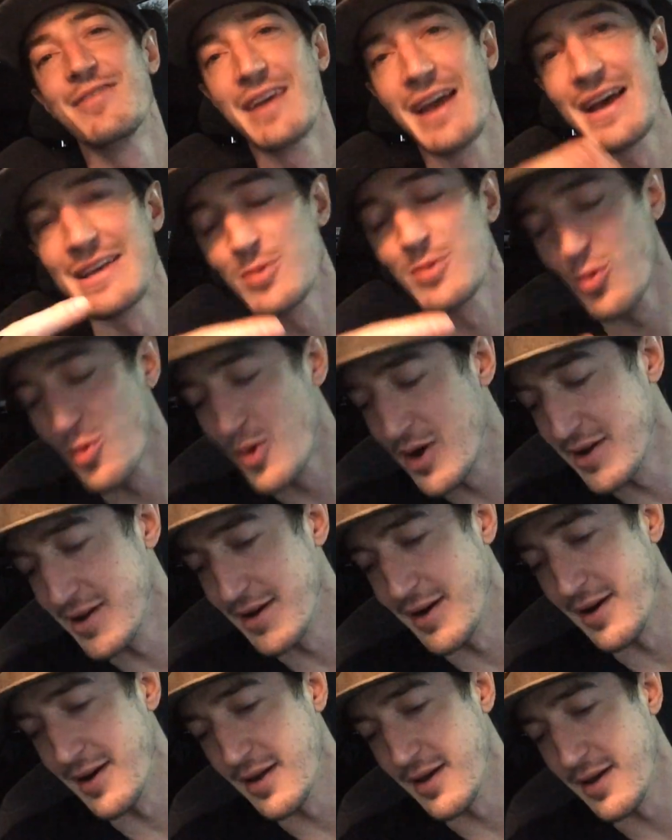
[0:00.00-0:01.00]
if you guys were
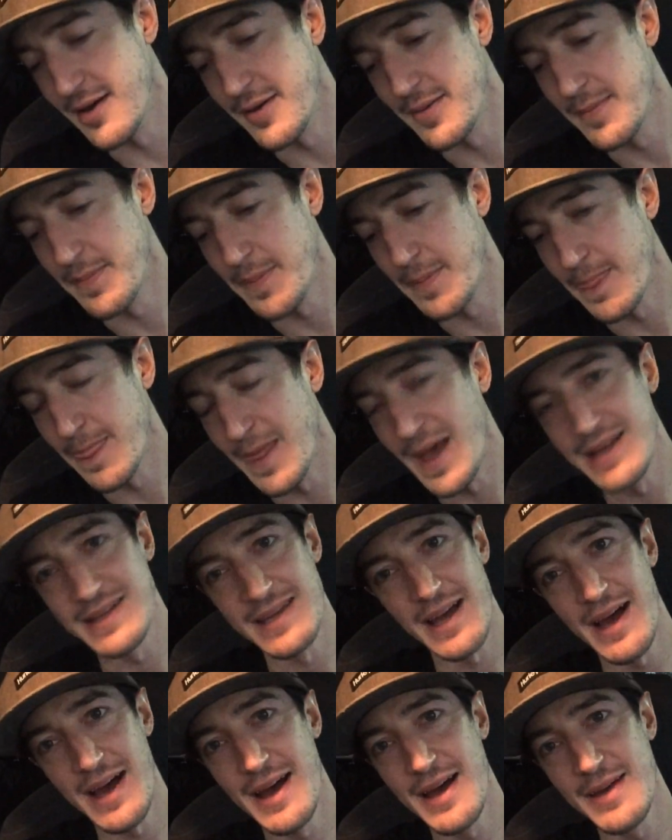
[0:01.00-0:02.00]
wondering, at
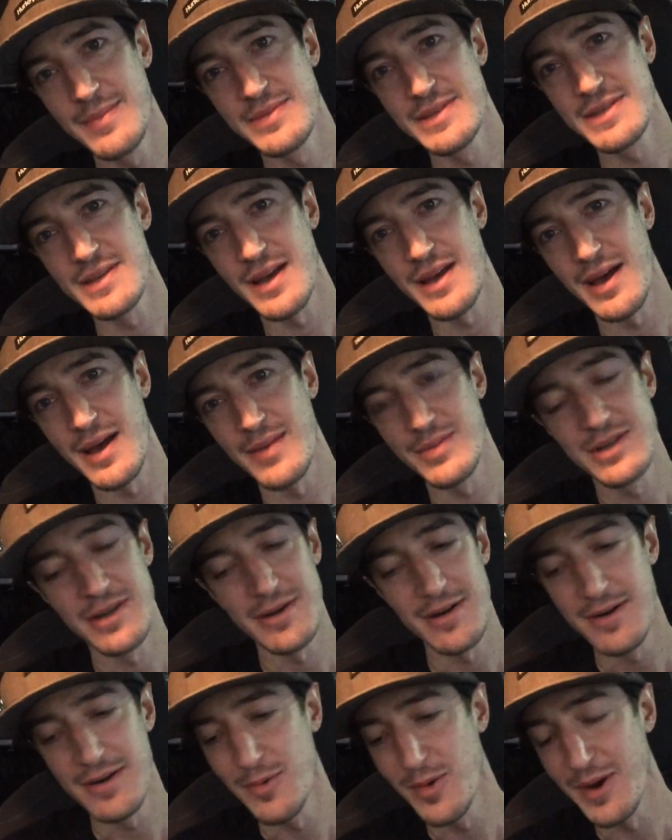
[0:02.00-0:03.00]
times, I'm
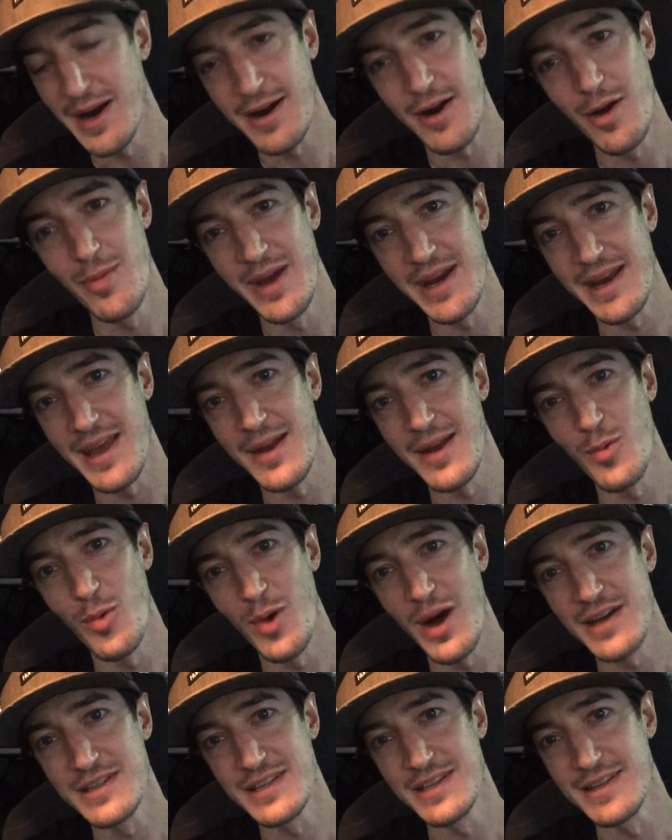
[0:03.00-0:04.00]
sure when I go back and
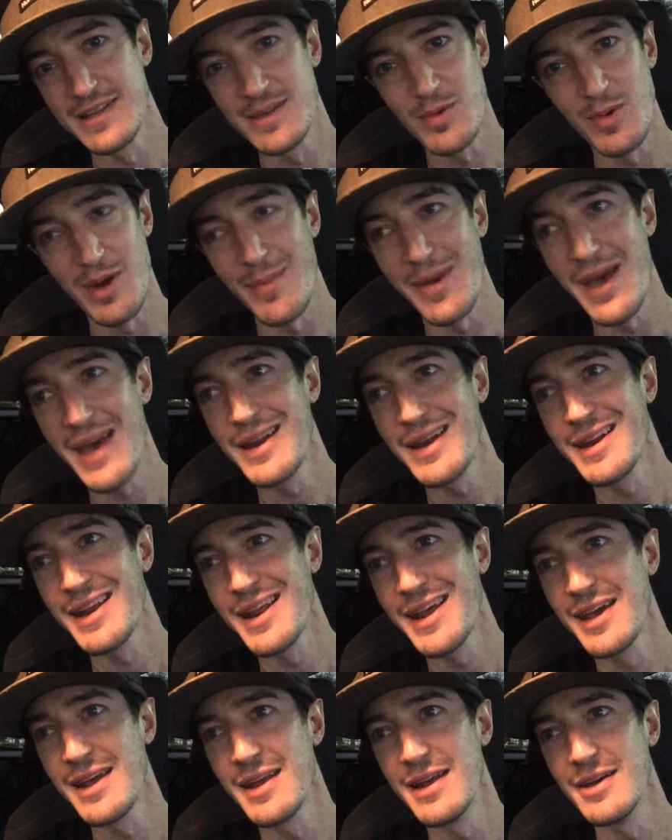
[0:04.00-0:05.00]
watch this, when I'm
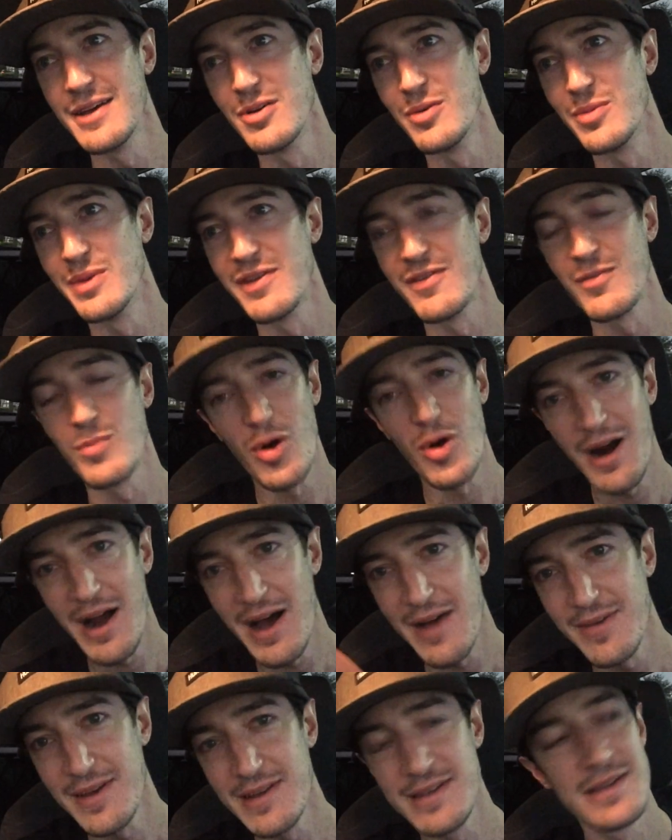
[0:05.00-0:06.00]
editing it, it will be even more
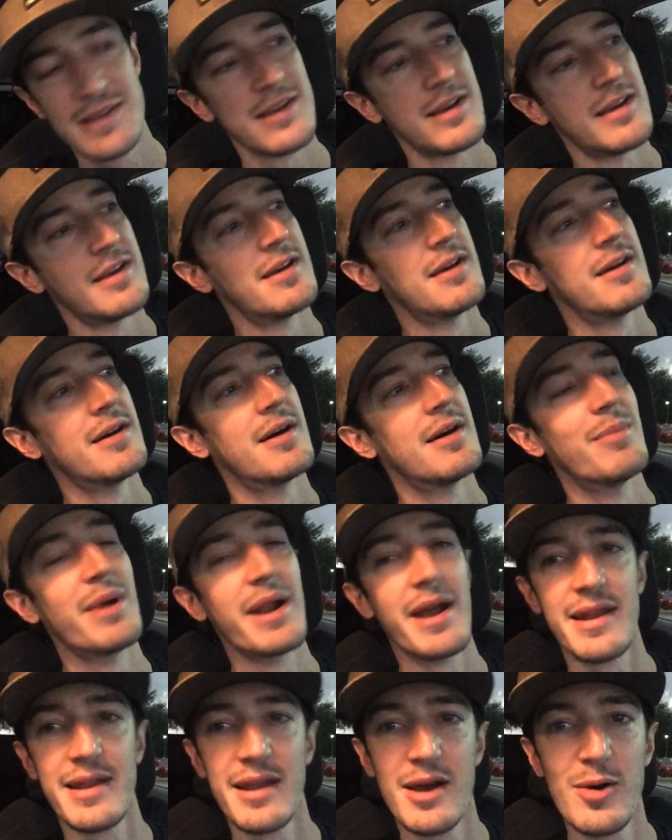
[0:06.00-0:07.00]
obvious.
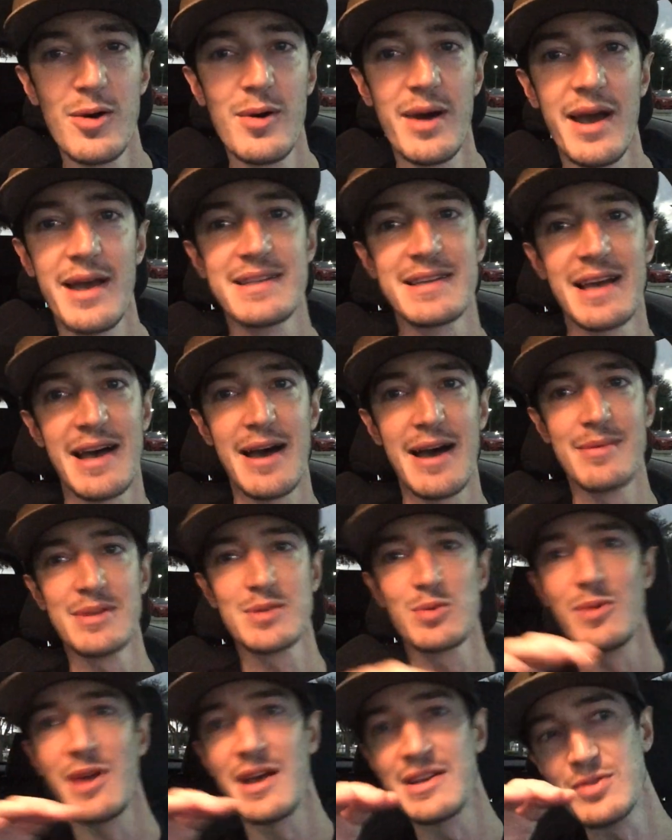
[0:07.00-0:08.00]
But I know at
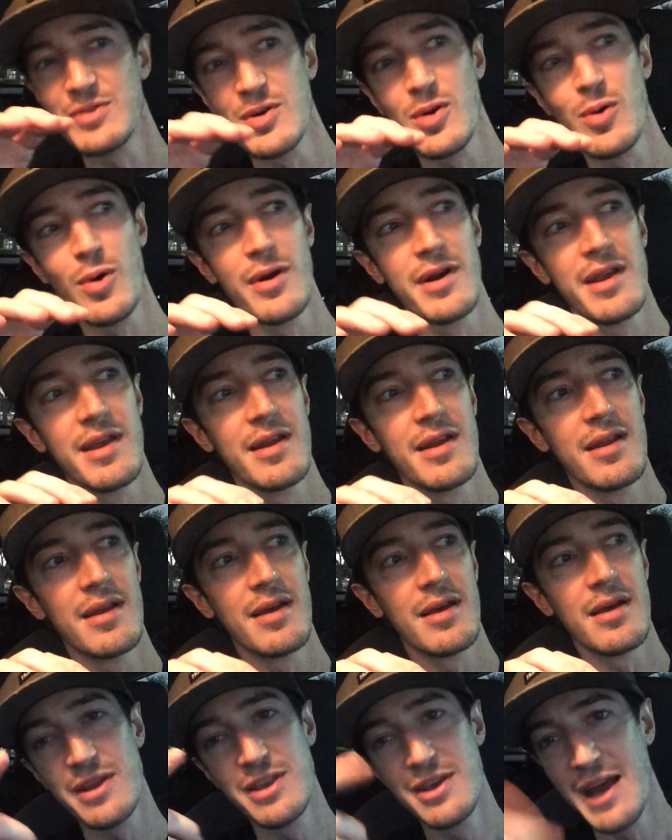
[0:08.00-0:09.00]
times when I was recording,
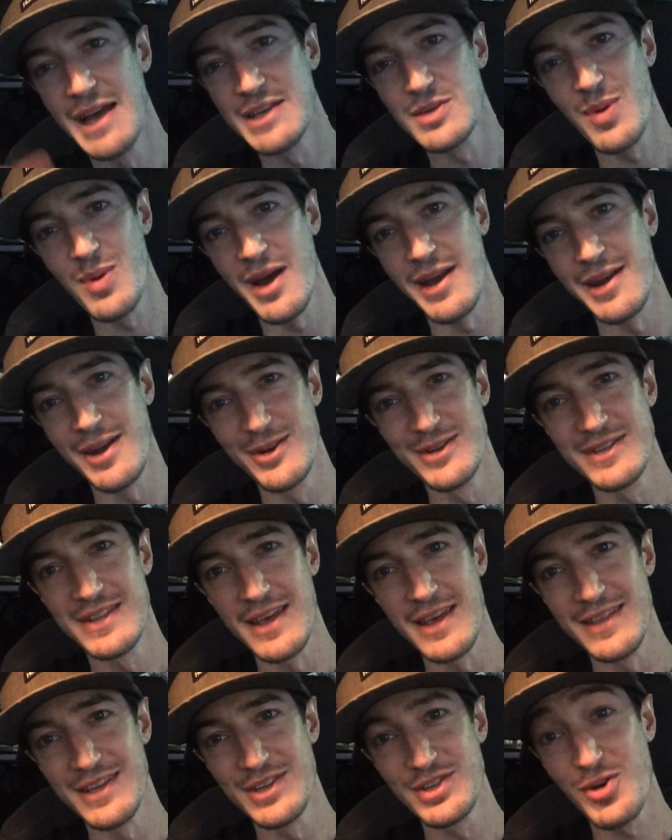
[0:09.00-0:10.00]
you guys probably noticed
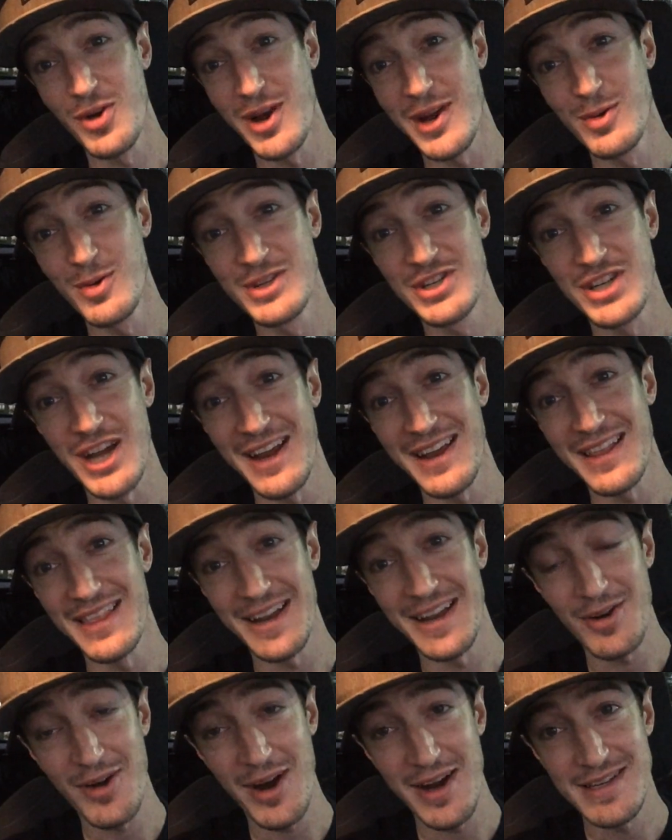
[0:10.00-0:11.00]
that the screen was shaking
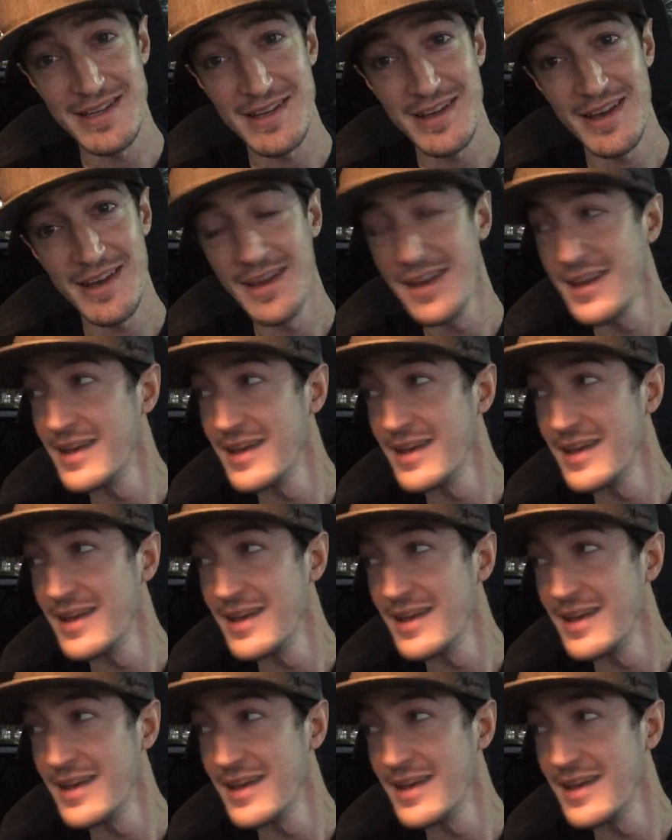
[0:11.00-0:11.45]
like crazy.